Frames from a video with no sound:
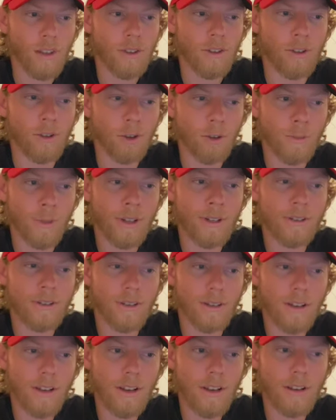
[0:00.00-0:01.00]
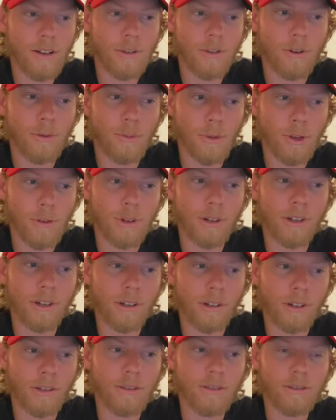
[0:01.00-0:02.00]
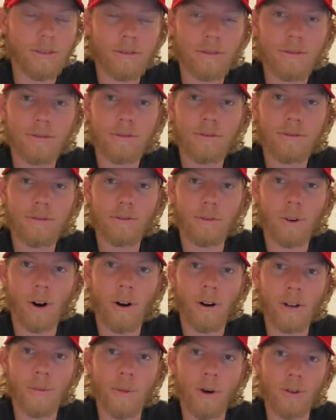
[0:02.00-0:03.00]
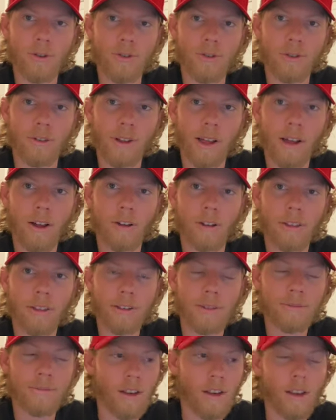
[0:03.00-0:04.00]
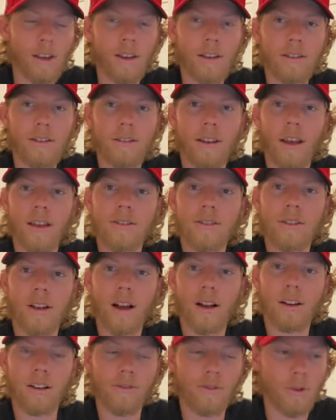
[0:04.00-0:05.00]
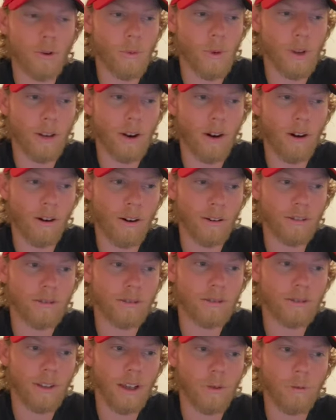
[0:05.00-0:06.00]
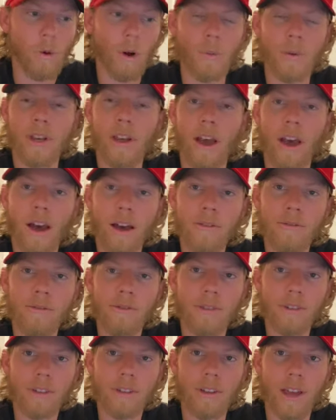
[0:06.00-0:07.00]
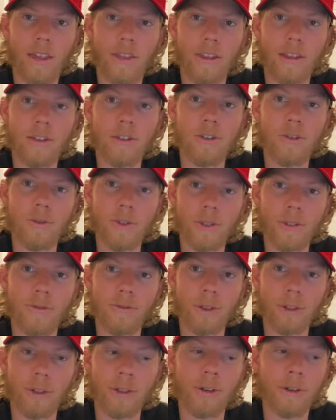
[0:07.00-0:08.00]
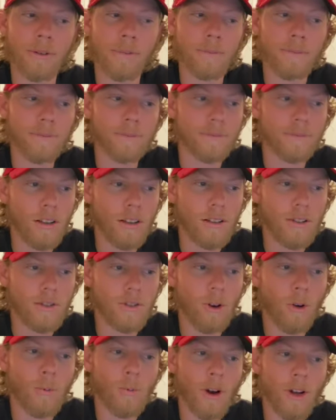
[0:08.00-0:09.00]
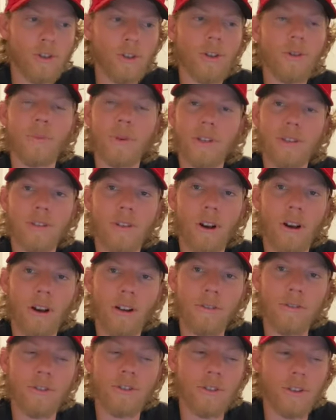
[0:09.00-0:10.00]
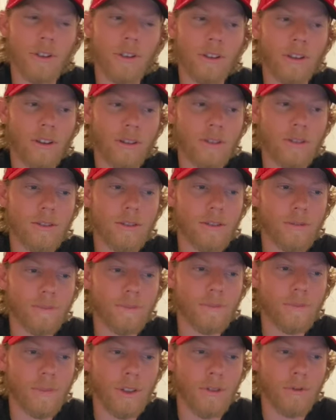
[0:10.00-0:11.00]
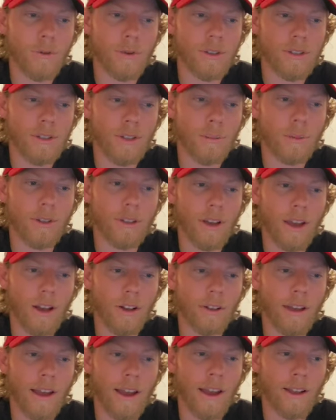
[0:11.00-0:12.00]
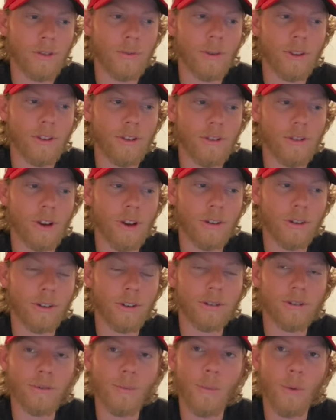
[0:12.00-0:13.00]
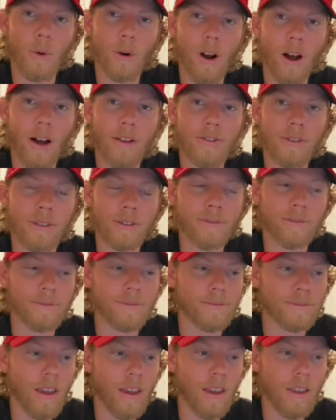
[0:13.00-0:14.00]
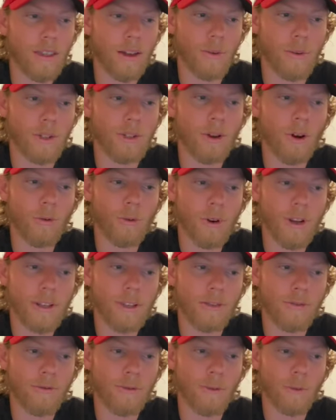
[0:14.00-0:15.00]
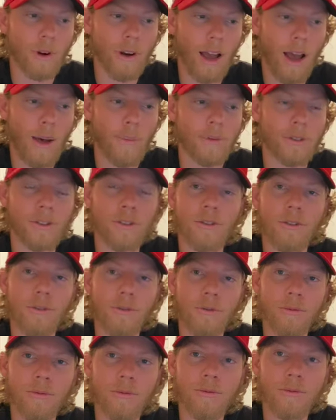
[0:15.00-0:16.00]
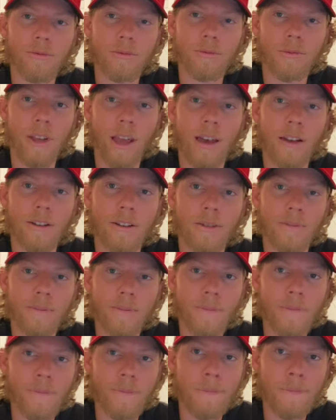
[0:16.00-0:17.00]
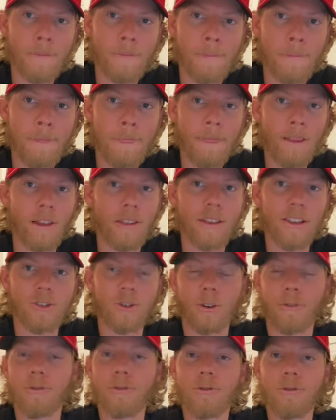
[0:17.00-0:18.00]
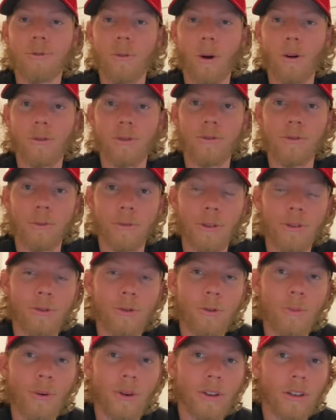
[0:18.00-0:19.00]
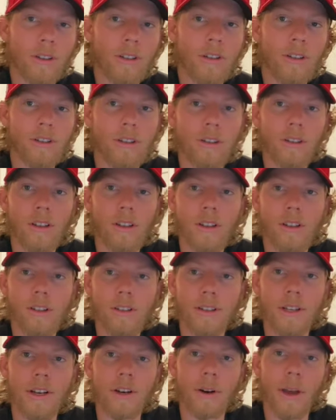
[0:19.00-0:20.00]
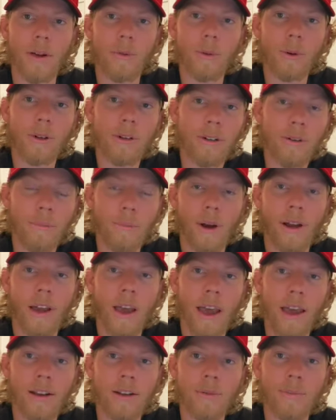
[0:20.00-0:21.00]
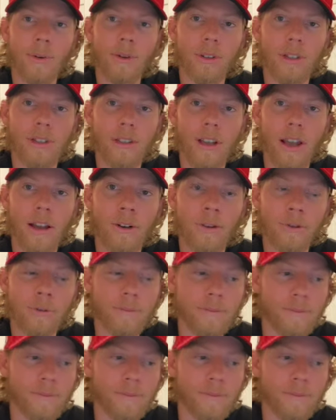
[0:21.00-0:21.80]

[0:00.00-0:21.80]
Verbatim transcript: Humans need community for our emotional health. Take stock of who we are and what we have, and then use it for good. So much could be solved, she thinks, if we simply held hands with each other more often. There was no reason for what happened to you, Eddie. These are a few quotes from the new book, Dear Edward, by Ann Napolitano.